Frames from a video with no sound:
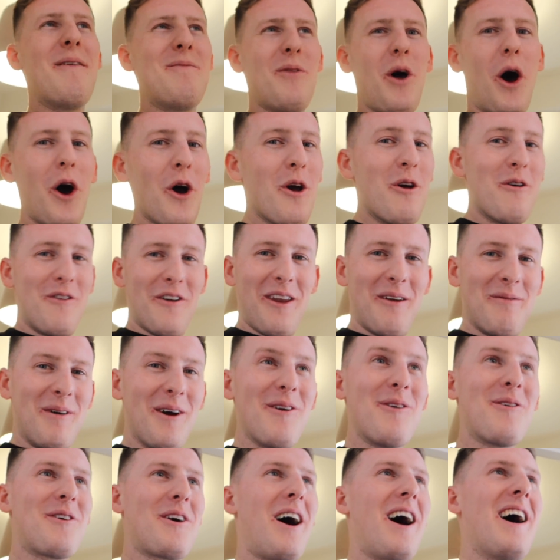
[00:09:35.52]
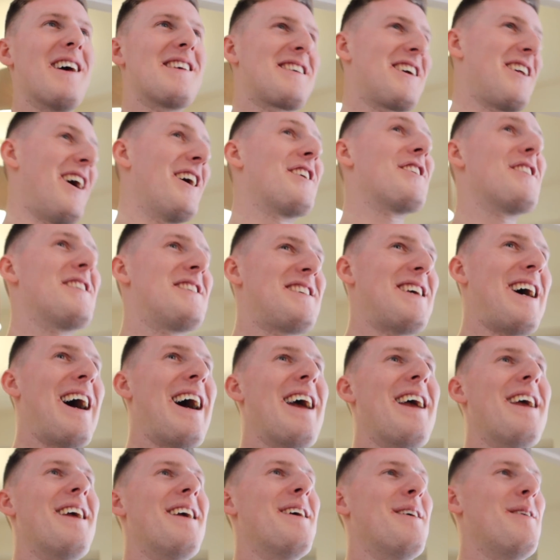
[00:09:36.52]
am over the moon, guys, can I just
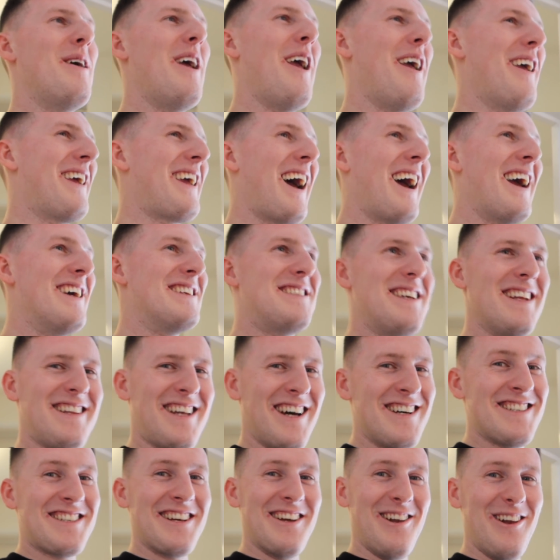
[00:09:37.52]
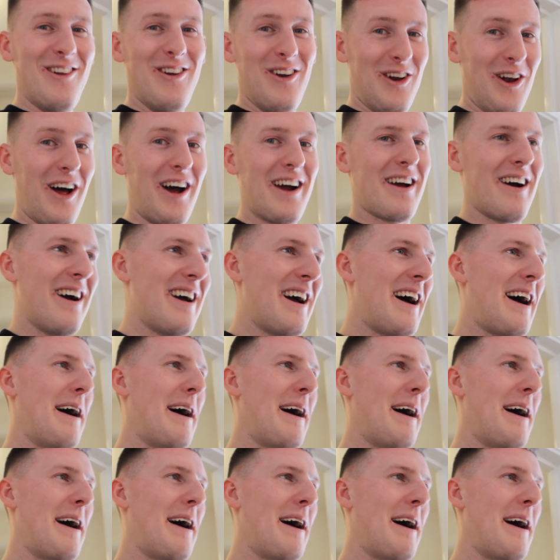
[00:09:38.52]
say, in case it doesn't look like I